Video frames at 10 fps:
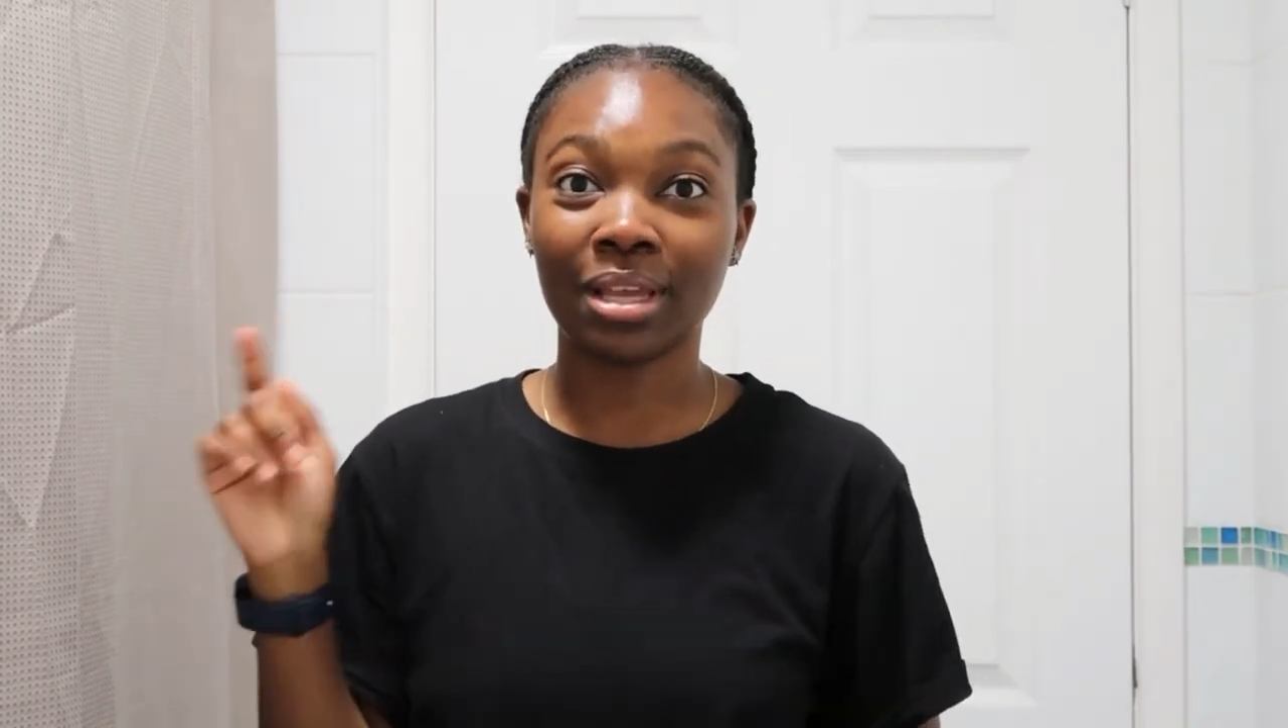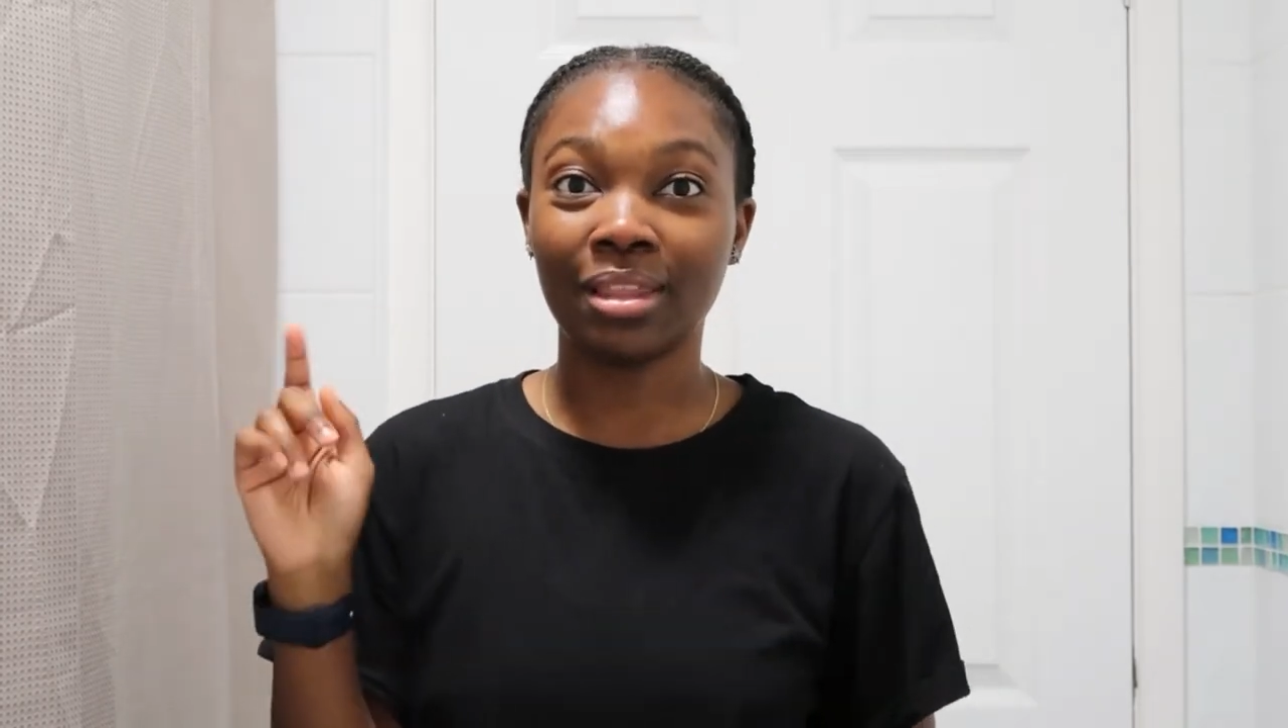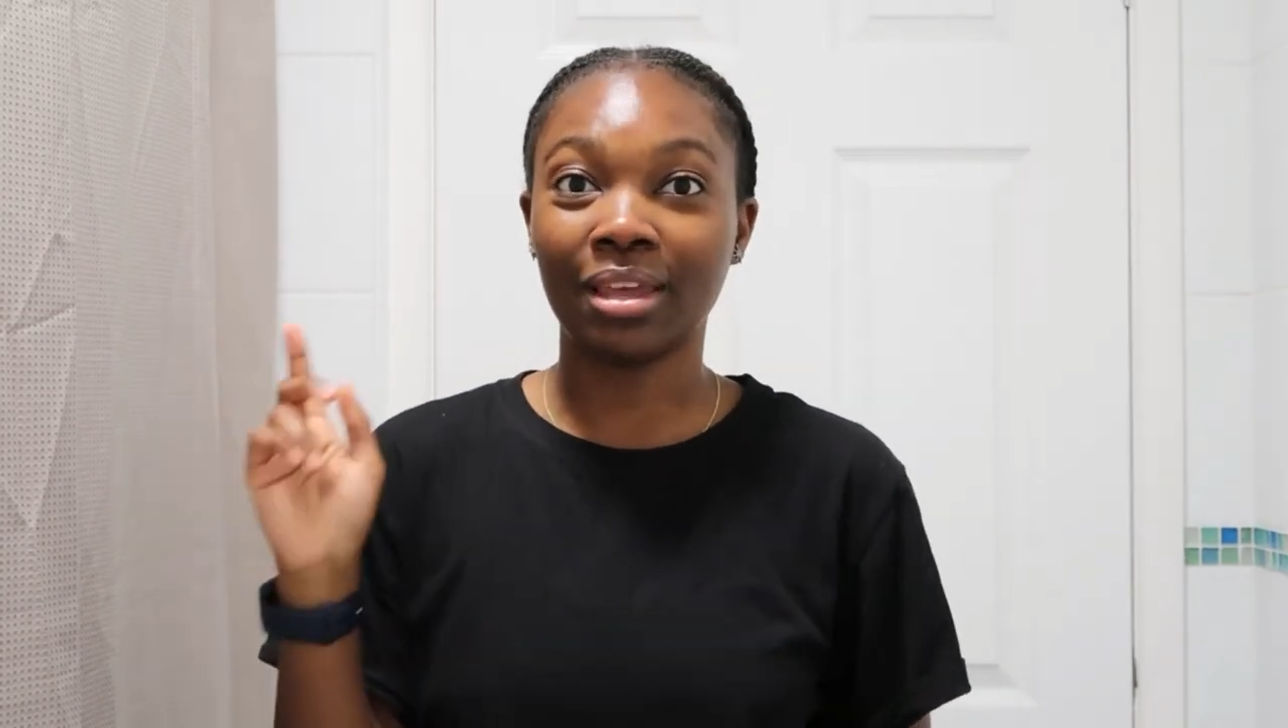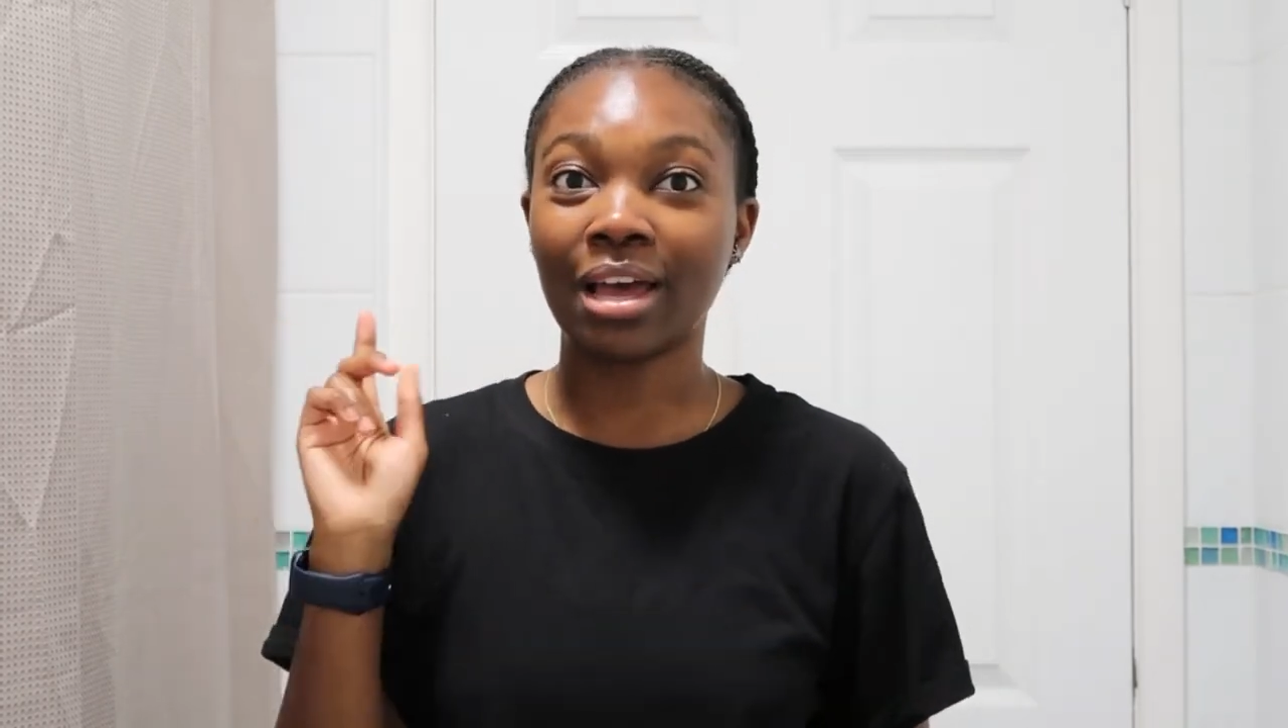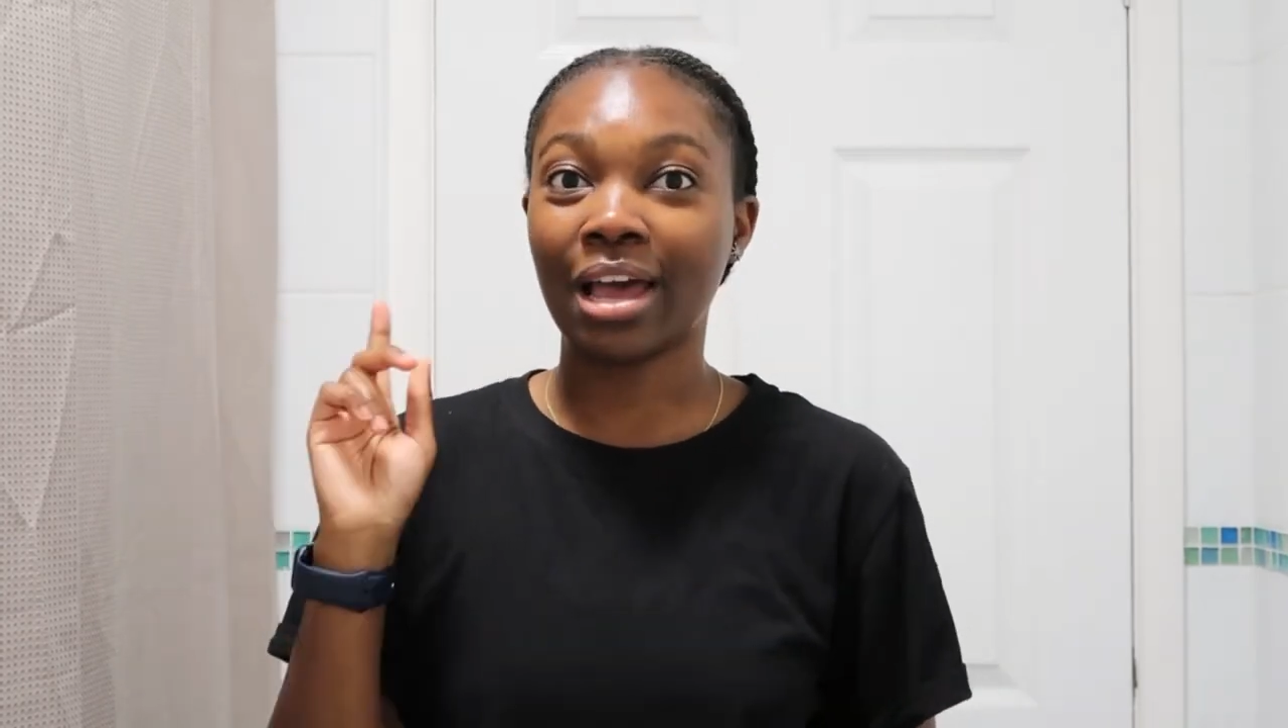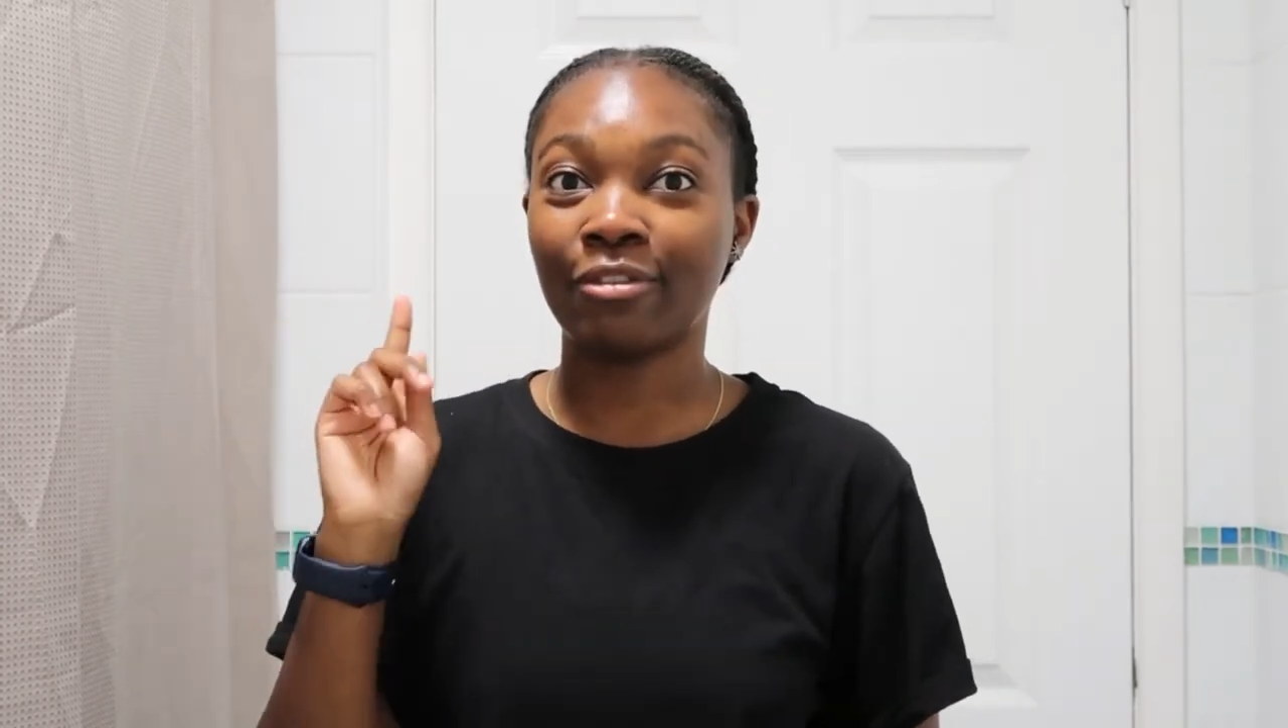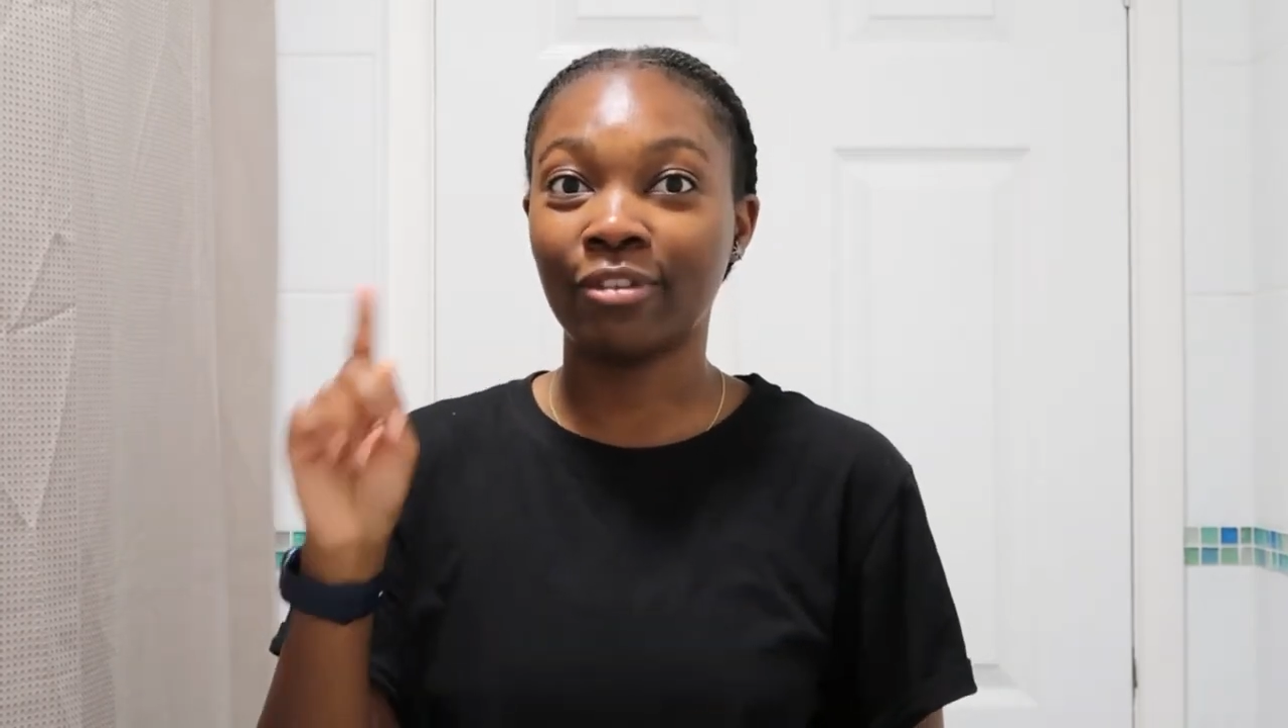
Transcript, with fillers: and then I